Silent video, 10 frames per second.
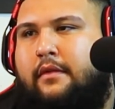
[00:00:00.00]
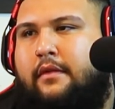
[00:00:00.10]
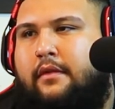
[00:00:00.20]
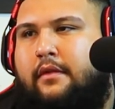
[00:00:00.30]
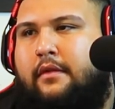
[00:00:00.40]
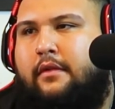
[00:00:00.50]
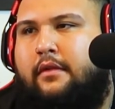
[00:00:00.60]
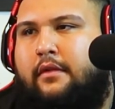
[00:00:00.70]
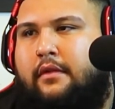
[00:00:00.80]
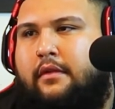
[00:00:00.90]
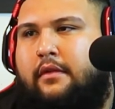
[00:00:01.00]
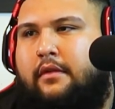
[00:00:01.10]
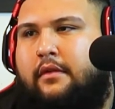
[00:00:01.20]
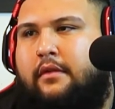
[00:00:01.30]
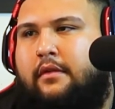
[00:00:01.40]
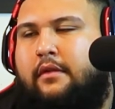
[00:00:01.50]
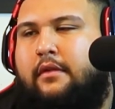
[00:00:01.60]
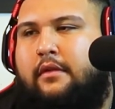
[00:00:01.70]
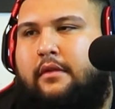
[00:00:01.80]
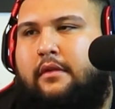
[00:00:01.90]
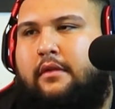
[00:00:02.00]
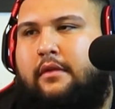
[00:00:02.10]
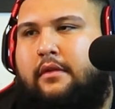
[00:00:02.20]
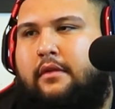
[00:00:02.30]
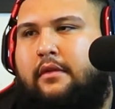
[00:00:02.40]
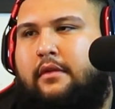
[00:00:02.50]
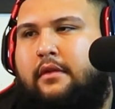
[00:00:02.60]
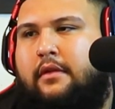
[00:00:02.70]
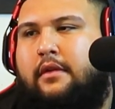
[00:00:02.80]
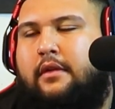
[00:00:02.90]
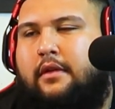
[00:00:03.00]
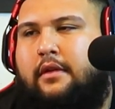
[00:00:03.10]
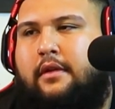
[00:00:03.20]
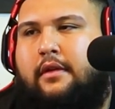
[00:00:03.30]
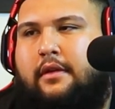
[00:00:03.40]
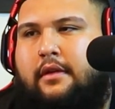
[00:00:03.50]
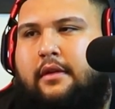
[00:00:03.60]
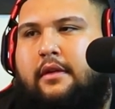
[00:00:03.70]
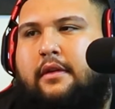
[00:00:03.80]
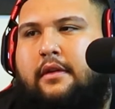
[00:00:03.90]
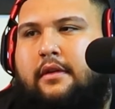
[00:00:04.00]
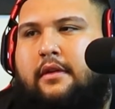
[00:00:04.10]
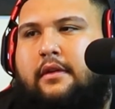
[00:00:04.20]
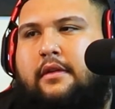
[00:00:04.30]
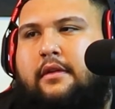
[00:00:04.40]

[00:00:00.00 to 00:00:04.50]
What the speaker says: No words are spoken by the person on screen.